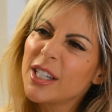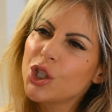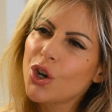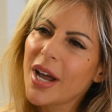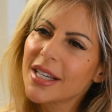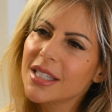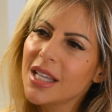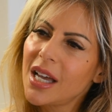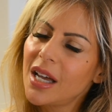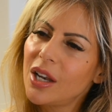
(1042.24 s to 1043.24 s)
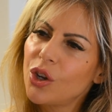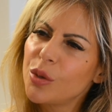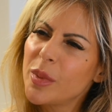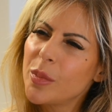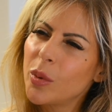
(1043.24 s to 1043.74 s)
it attracts that, a
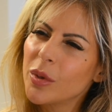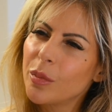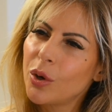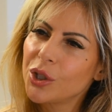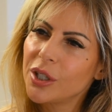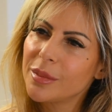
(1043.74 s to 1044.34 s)
lot of people with body